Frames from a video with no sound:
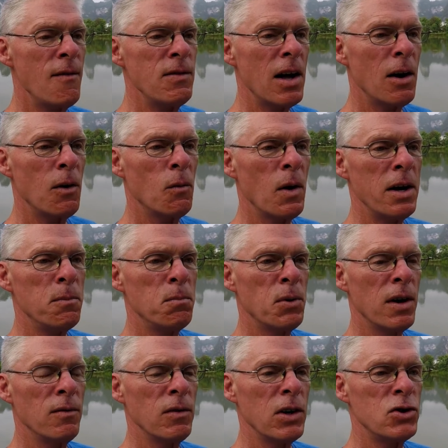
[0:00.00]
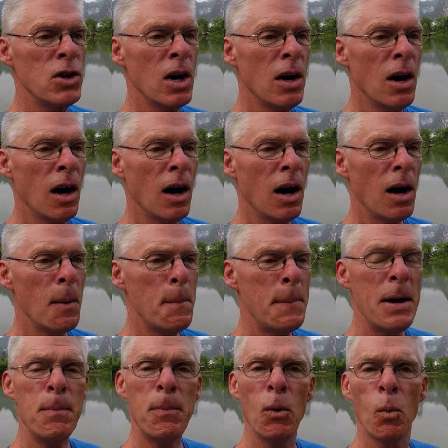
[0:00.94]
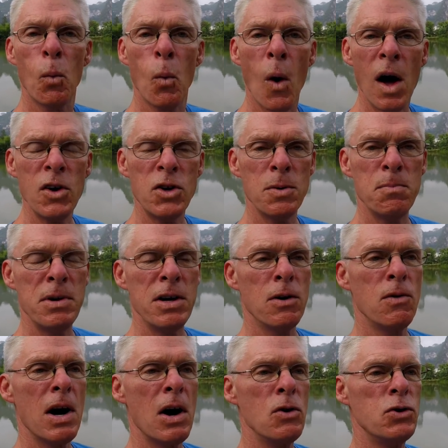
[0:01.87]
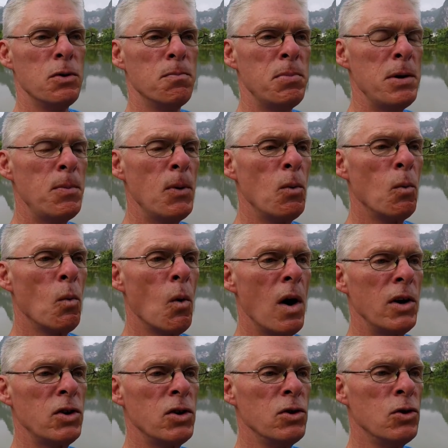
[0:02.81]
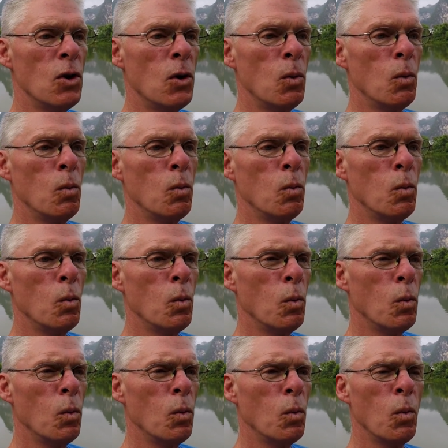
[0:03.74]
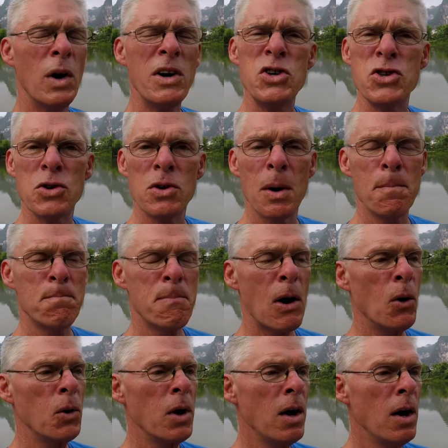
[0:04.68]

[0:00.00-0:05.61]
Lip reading: that white privilege, people want to be around you, people want to know what you're about.